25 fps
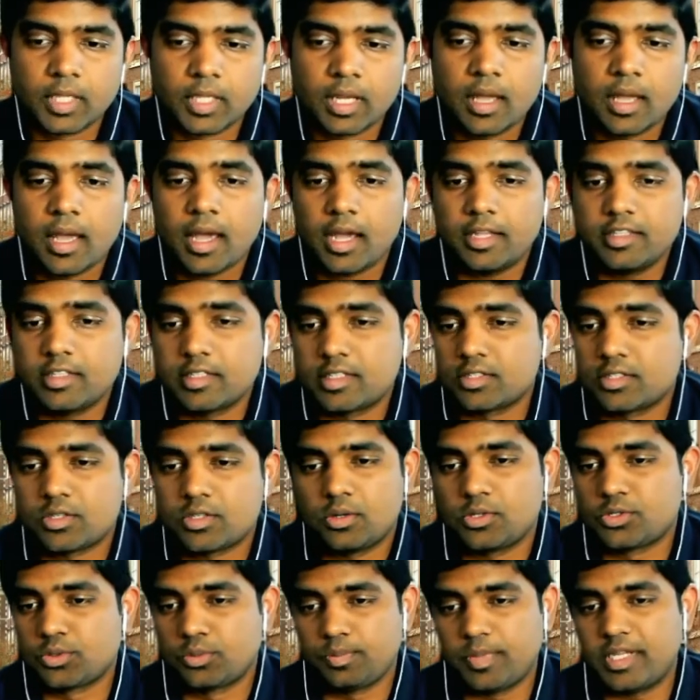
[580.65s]
And this is
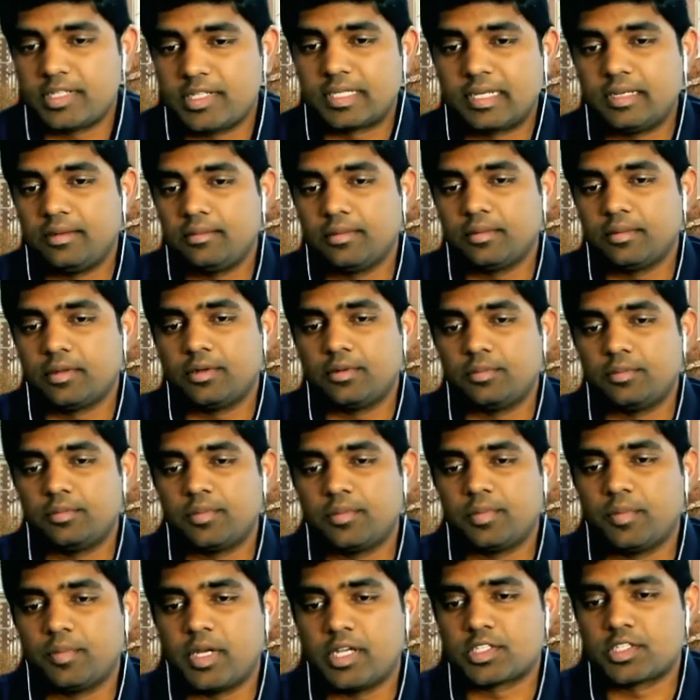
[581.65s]
also basically
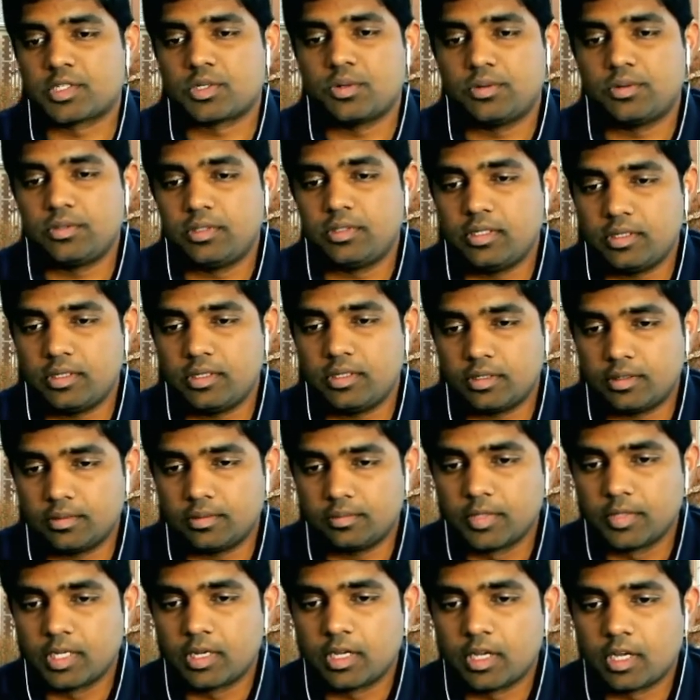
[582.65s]
based on
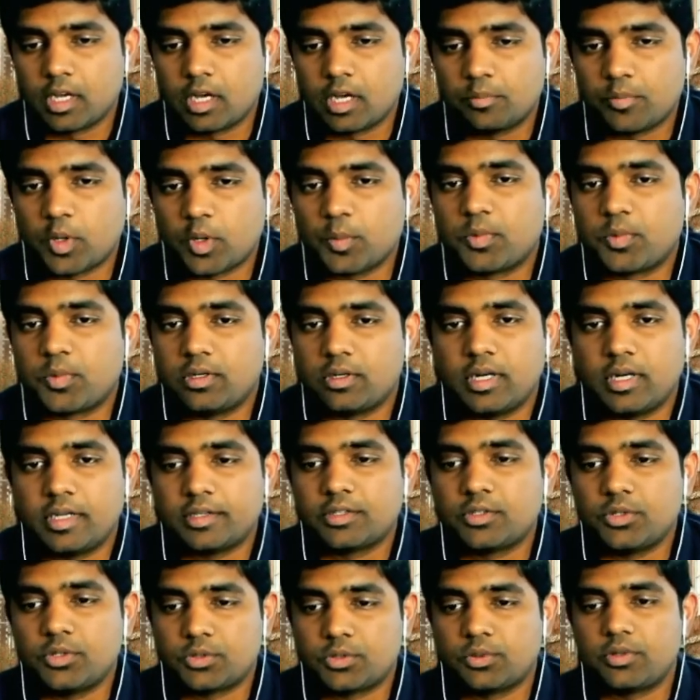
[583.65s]
the popular
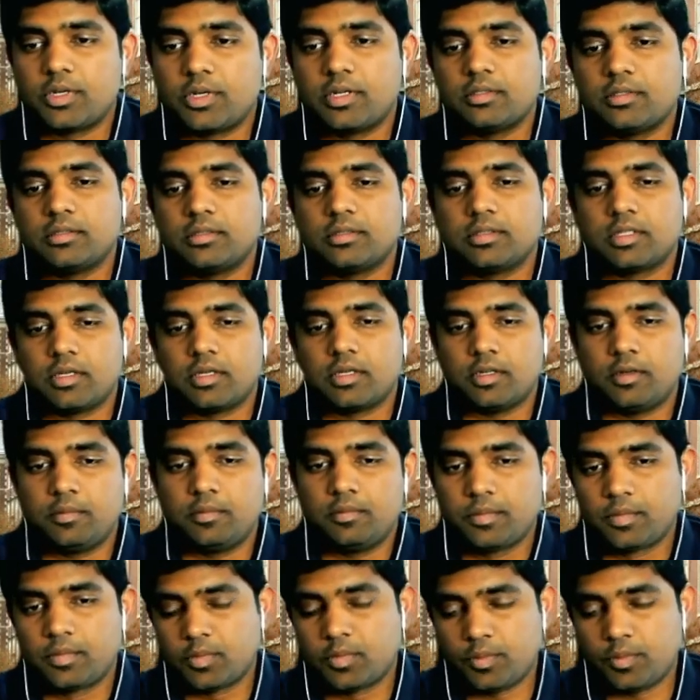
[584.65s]
tutorial
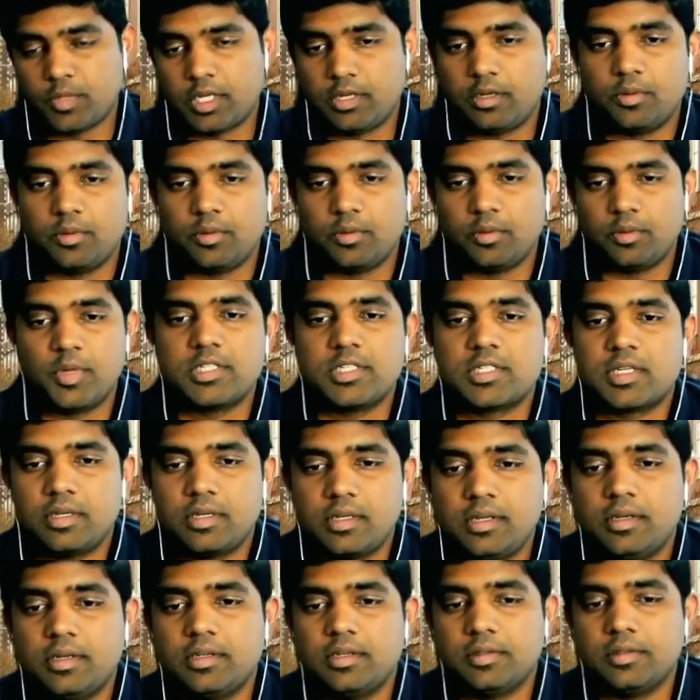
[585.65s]
mentioned here.